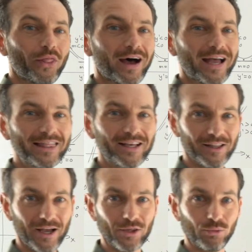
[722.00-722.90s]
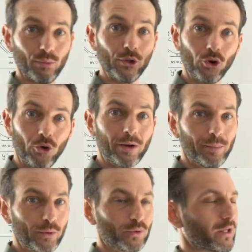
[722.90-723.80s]
that in the class where we talk
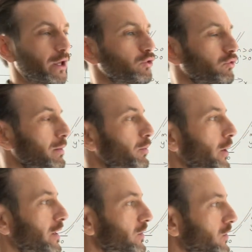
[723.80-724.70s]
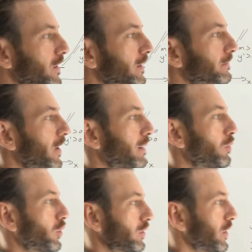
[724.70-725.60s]
about stationary points
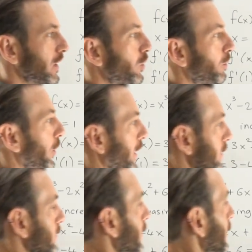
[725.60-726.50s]
or critical points.